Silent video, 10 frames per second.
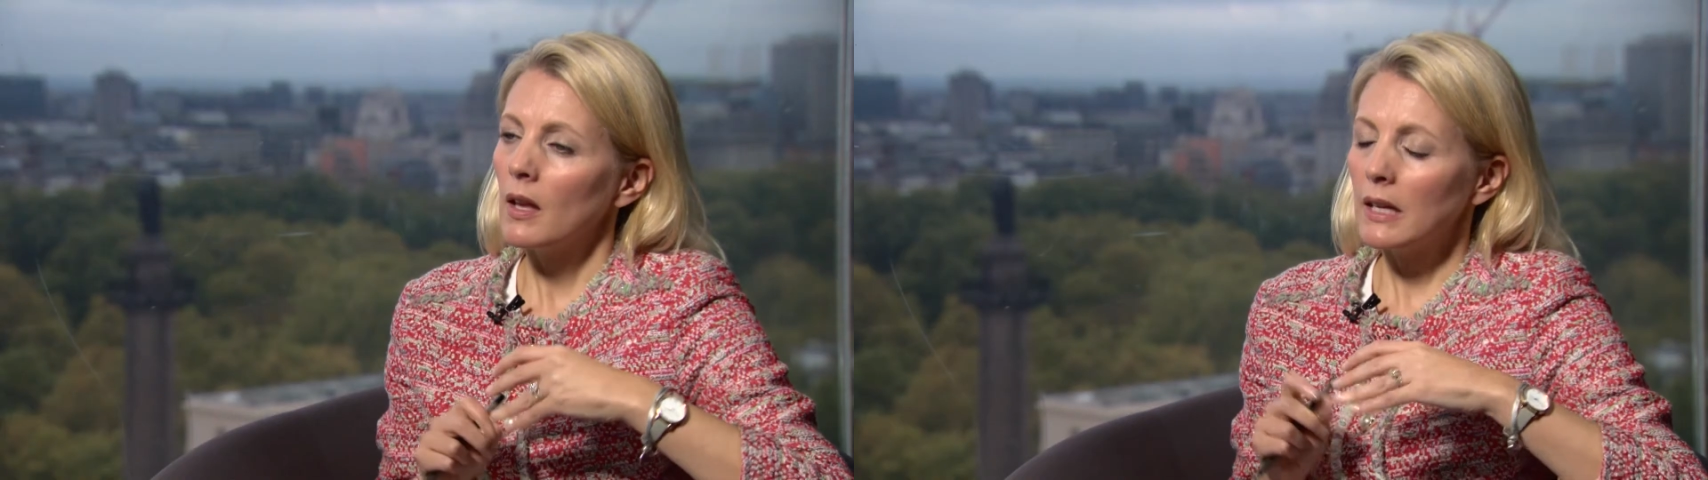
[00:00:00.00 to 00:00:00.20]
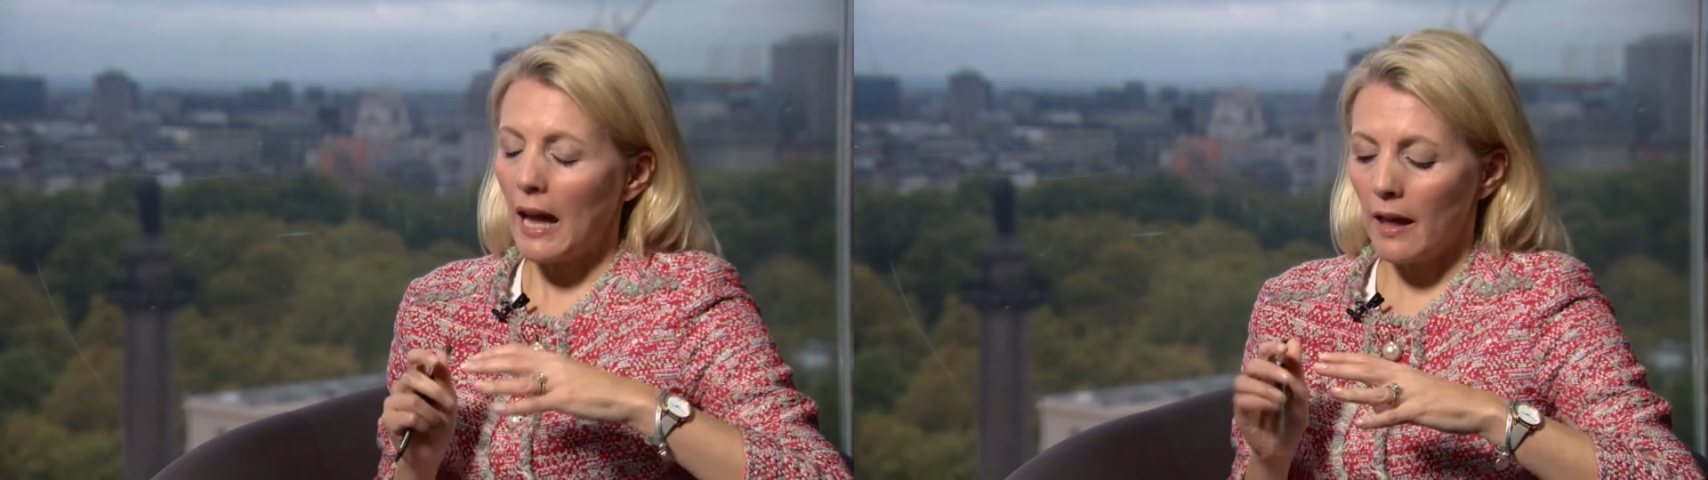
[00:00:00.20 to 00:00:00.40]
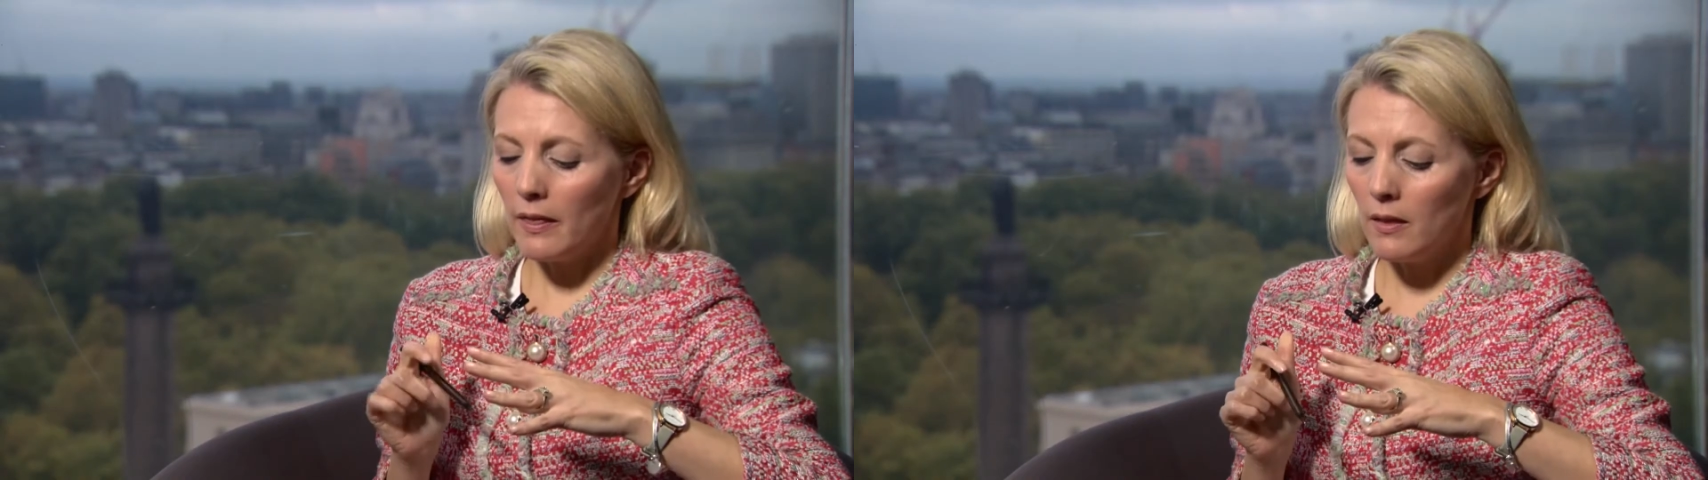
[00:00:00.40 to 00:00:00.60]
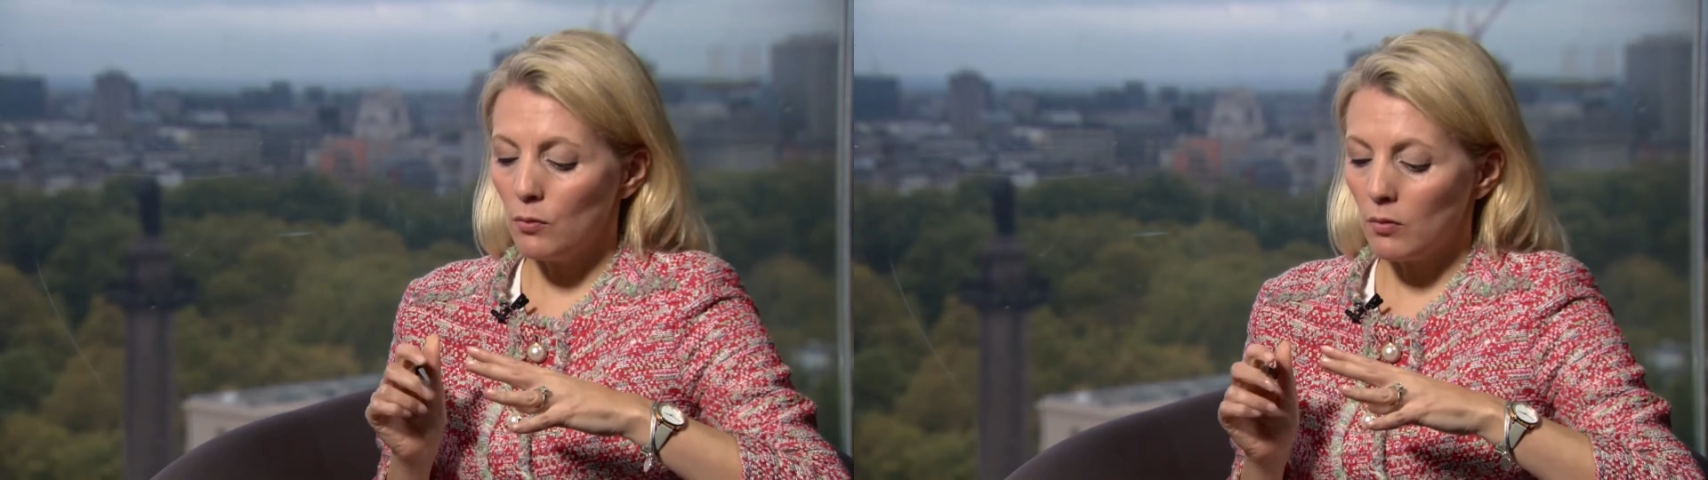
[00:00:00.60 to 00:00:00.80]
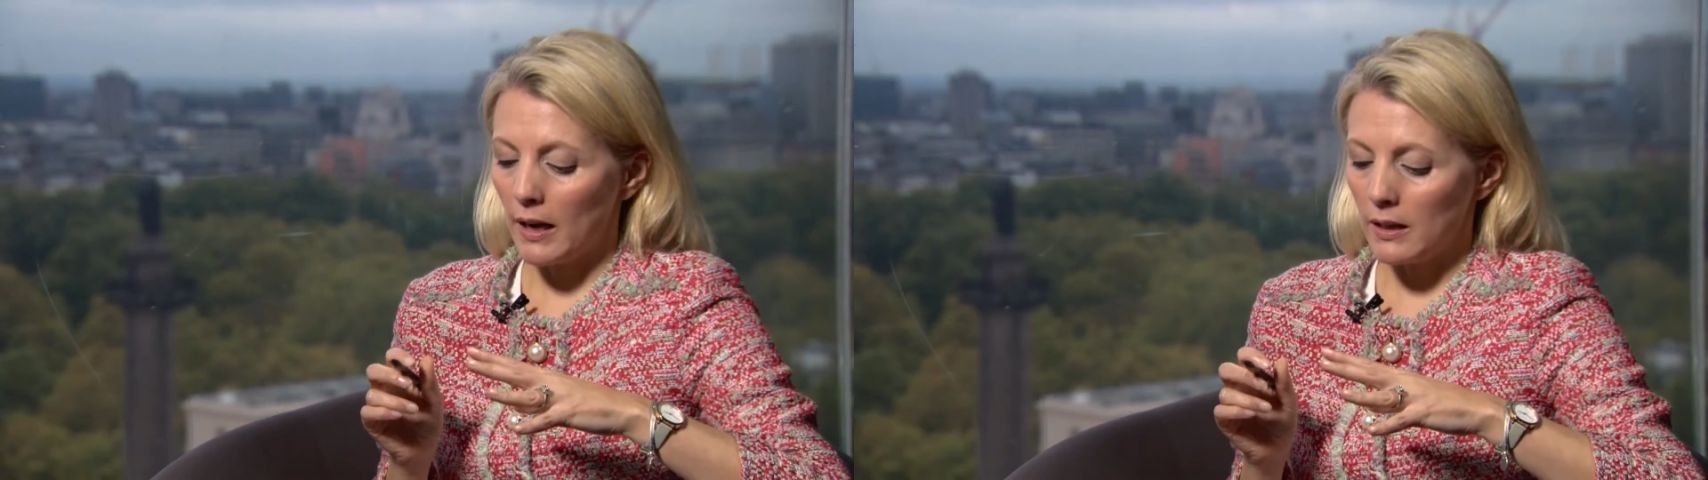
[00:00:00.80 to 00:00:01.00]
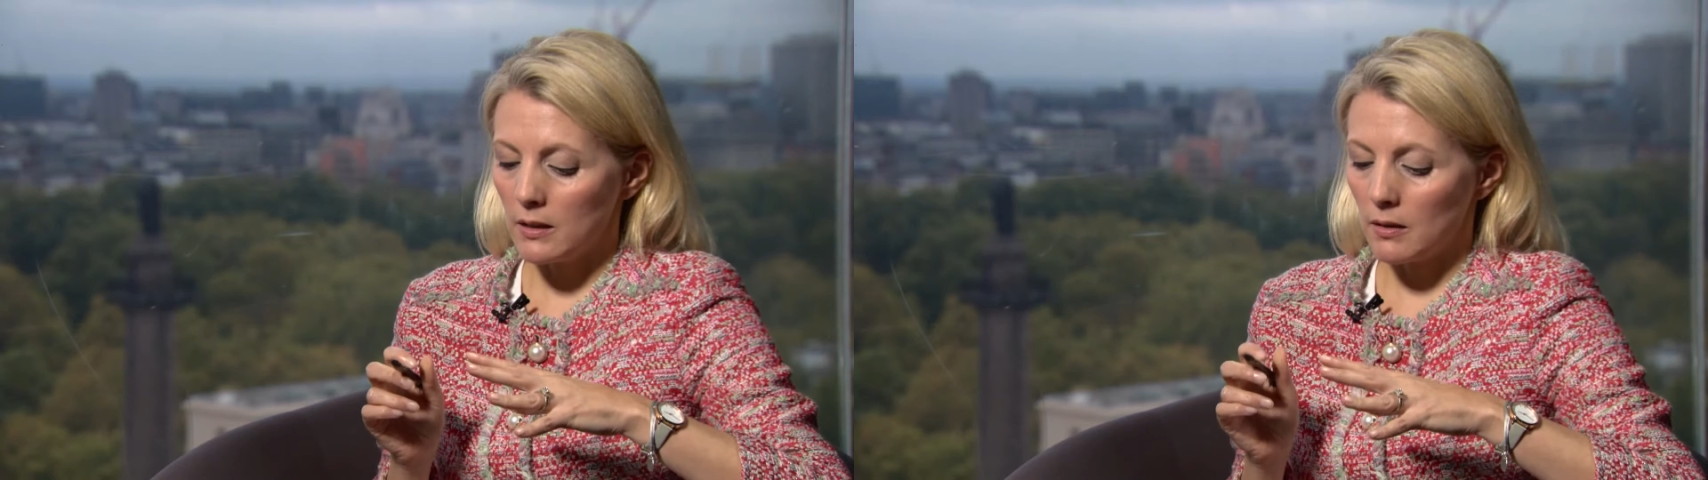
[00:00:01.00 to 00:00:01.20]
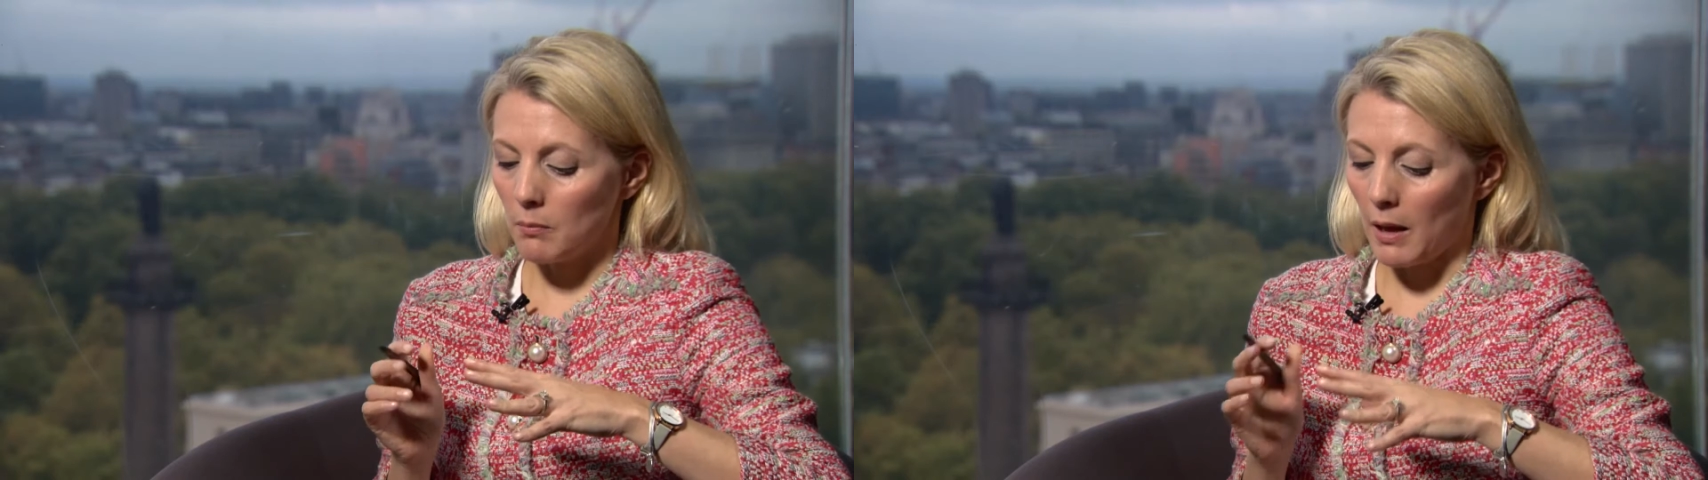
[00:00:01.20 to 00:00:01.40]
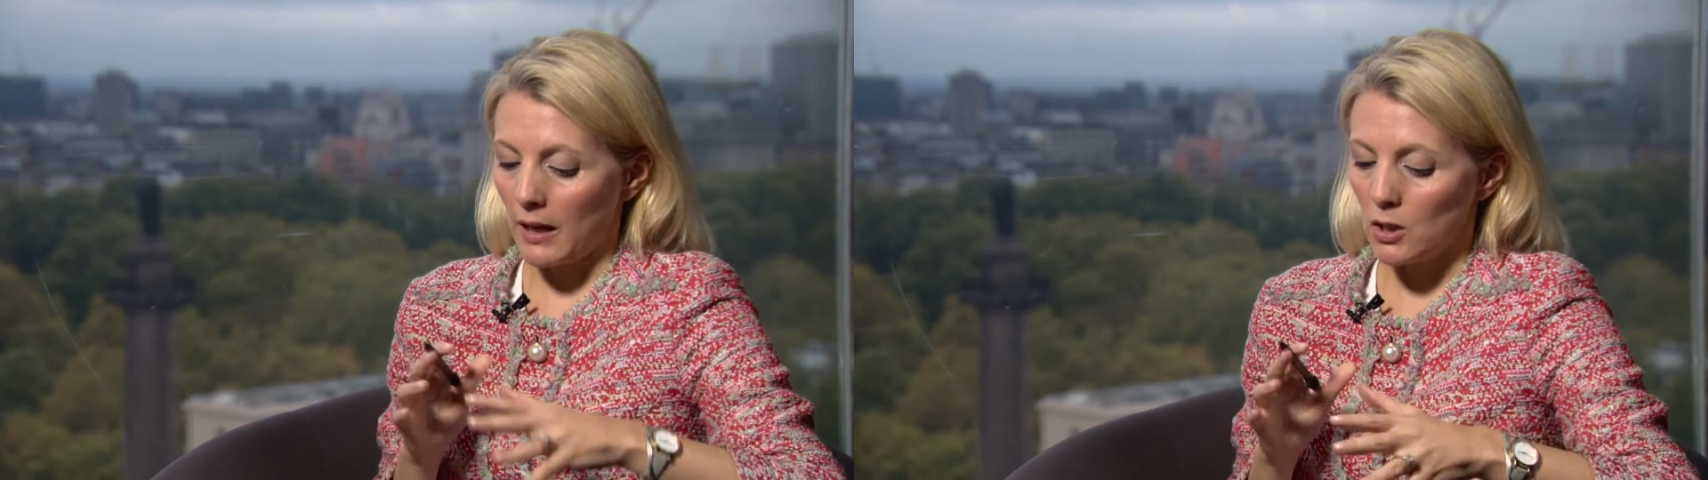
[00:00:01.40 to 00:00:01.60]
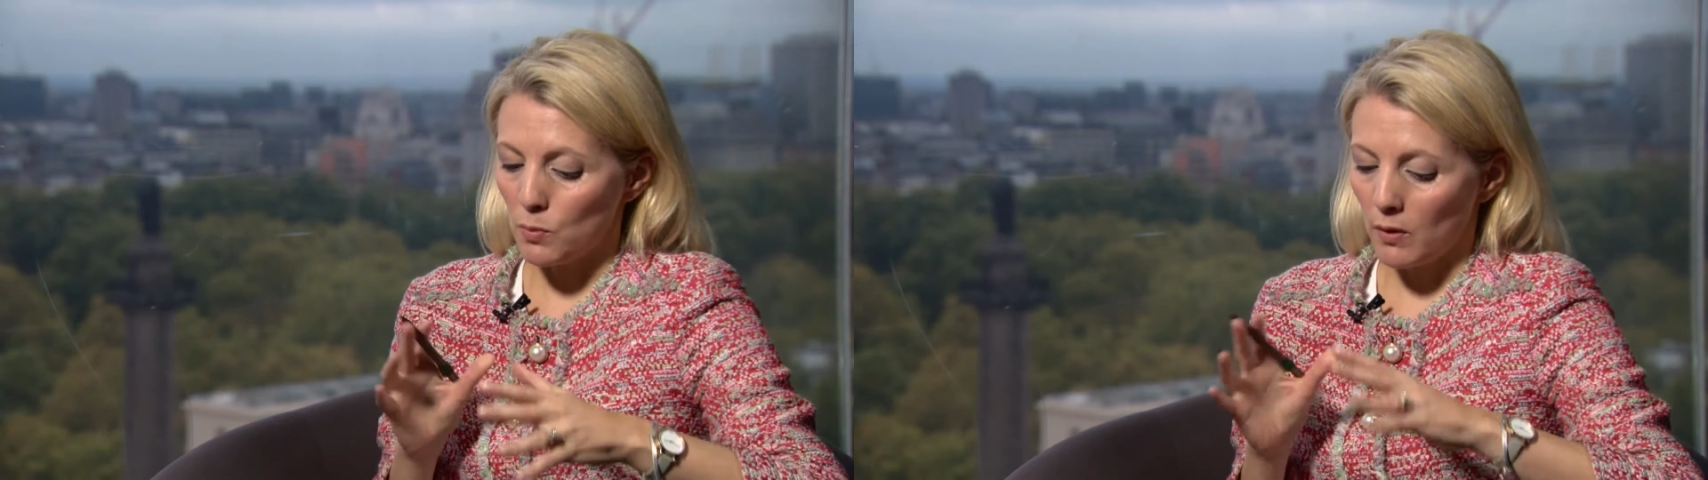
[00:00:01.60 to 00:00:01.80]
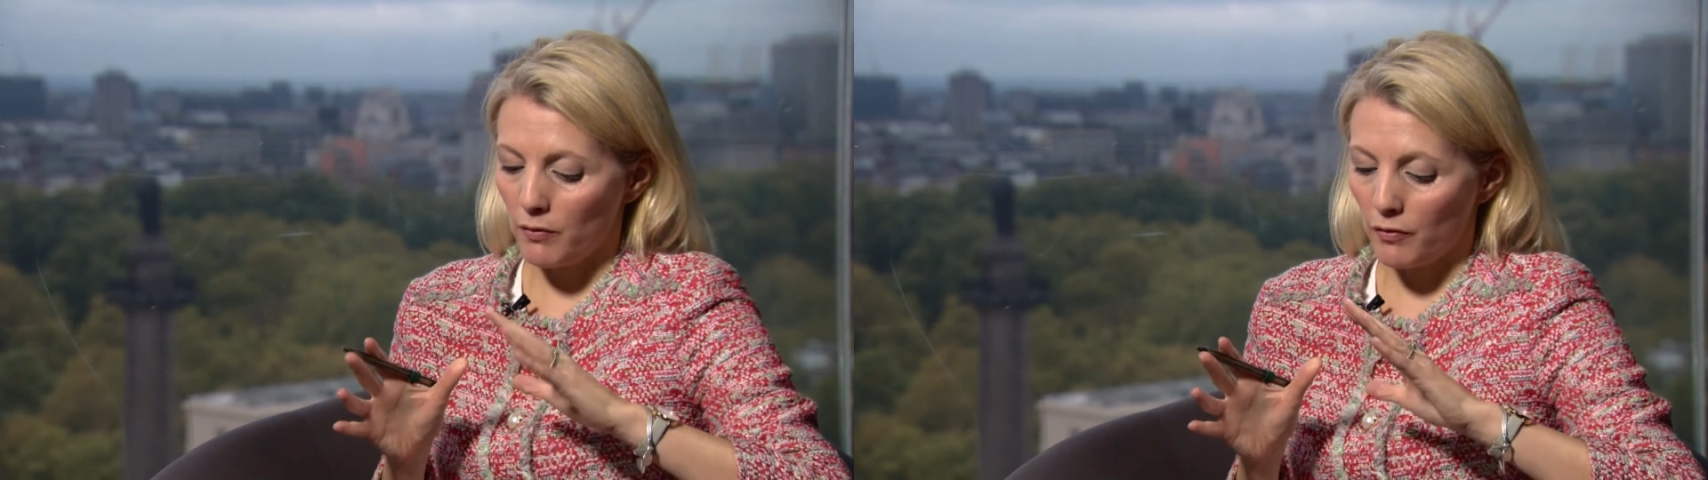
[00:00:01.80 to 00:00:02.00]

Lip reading: Can the right management